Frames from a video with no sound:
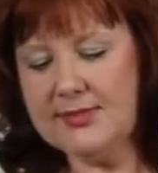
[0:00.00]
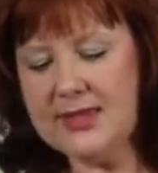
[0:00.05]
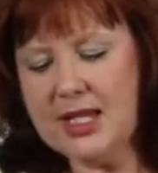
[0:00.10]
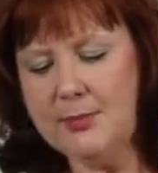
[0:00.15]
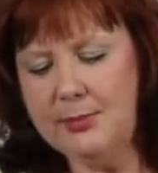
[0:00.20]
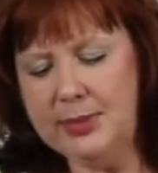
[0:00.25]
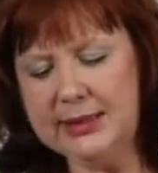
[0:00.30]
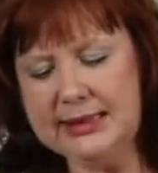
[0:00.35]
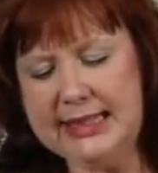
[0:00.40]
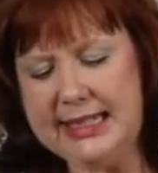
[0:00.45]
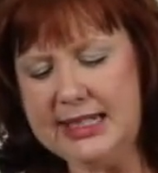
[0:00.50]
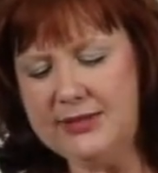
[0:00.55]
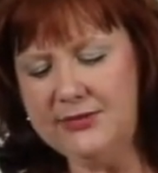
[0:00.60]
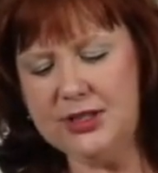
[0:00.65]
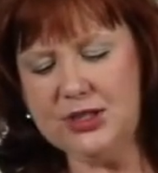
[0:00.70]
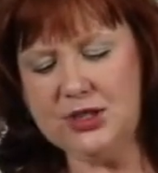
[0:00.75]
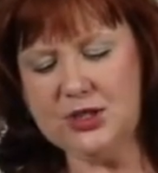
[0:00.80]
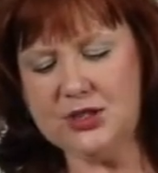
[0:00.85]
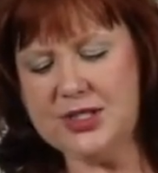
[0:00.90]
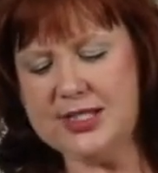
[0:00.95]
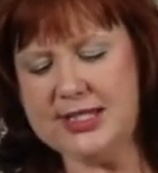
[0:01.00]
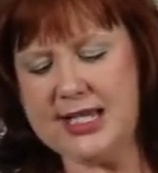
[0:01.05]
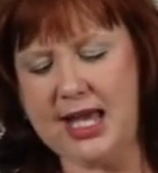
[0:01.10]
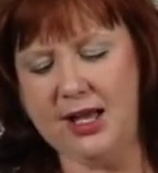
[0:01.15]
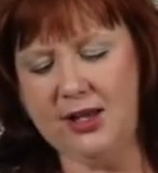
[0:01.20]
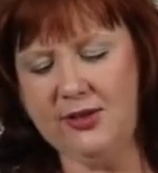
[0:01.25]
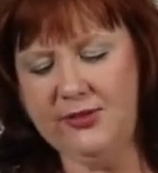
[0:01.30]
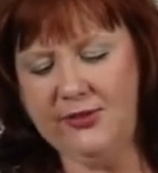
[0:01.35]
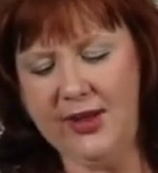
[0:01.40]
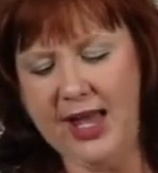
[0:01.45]
Believe in
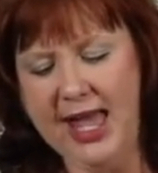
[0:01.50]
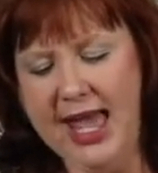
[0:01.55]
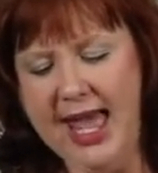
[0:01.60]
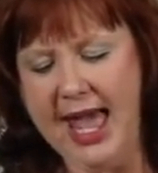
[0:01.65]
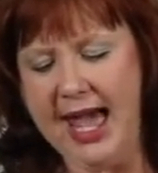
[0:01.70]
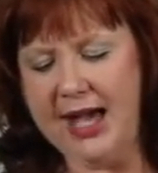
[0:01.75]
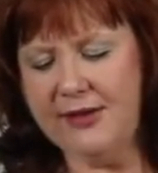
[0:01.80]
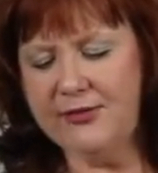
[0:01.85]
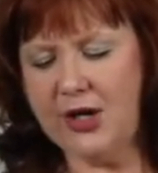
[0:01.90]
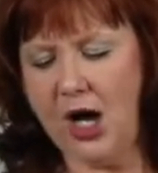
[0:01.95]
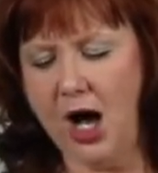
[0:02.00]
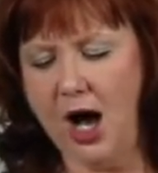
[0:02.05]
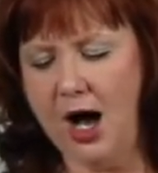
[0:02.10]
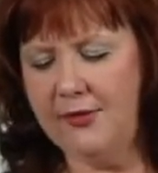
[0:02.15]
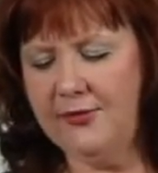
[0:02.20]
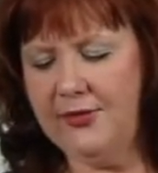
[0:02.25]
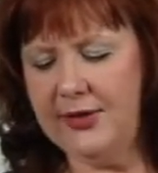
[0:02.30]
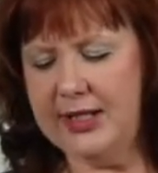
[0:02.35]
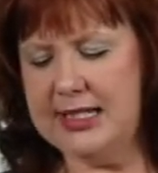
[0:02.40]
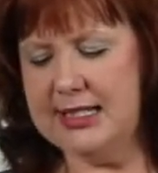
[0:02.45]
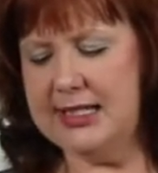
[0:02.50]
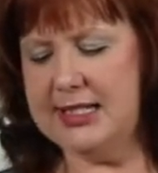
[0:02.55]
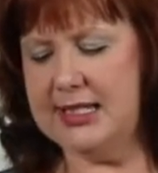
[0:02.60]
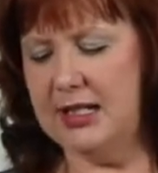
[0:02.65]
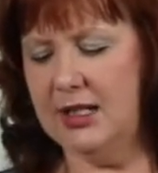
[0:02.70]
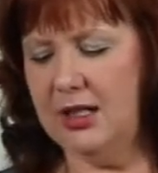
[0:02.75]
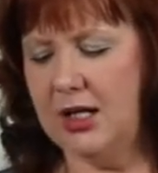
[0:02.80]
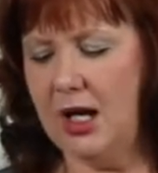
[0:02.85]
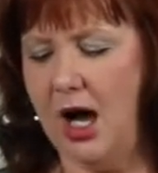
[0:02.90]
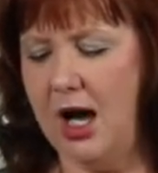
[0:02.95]
yourself. Have confidence
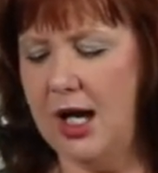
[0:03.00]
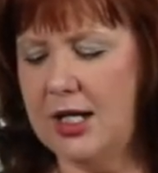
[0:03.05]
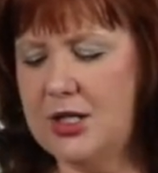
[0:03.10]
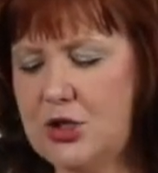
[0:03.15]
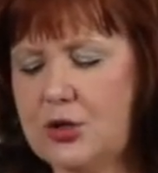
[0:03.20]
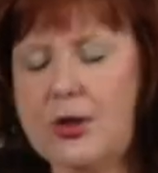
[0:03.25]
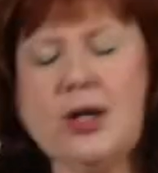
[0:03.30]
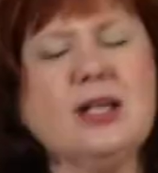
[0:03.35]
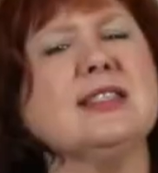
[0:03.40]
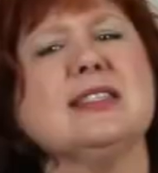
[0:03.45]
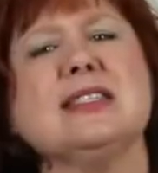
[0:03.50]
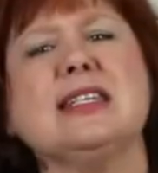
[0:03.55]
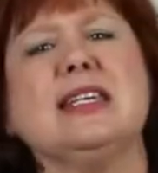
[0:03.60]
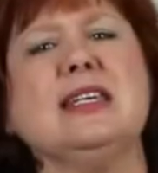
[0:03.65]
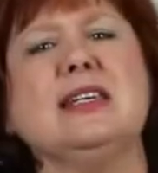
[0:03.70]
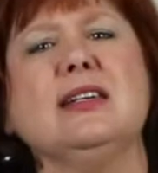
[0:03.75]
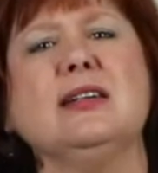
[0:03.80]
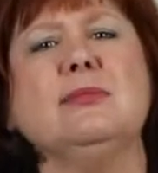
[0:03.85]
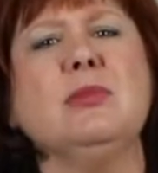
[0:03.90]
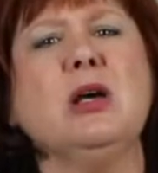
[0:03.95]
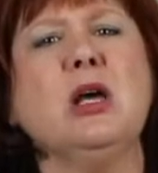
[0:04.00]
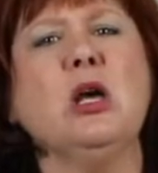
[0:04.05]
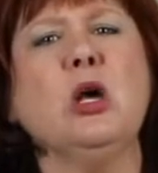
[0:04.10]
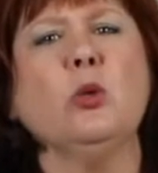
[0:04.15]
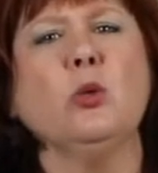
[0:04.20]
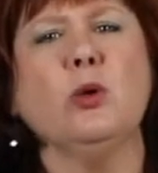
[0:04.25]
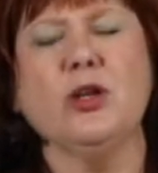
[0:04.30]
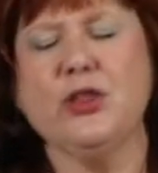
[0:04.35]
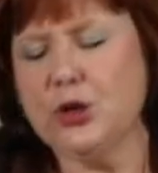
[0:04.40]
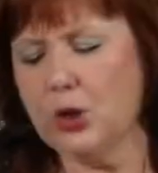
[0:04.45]
in God. Trust him
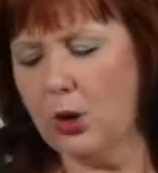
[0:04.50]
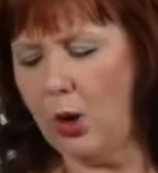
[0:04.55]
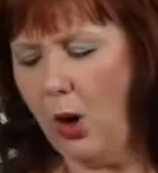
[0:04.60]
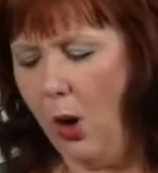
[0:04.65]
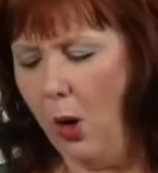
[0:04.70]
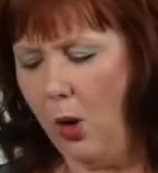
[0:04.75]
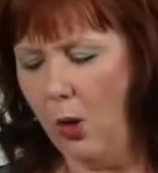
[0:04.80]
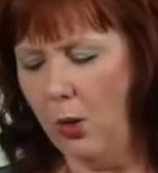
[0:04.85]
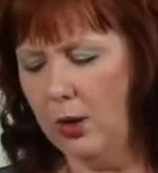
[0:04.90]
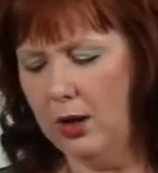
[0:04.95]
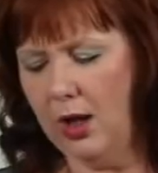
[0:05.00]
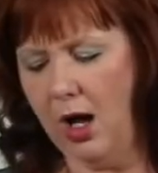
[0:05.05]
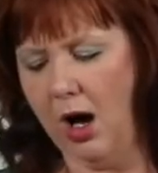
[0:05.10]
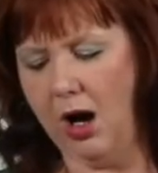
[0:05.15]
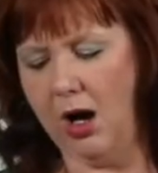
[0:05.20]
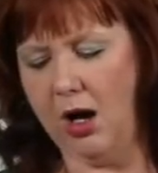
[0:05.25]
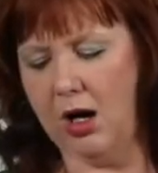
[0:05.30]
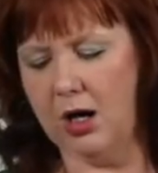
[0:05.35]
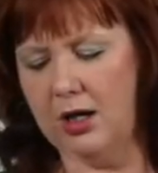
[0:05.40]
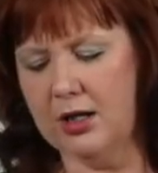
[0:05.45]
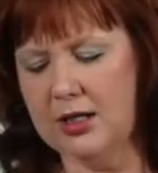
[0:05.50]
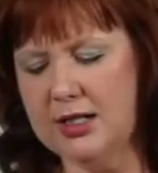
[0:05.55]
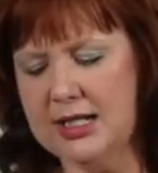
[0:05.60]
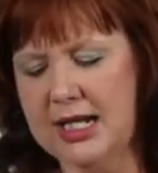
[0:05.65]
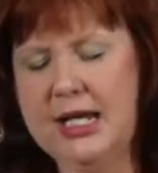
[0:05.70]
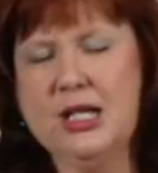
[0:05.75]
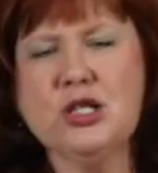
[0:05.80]
with your whole heart.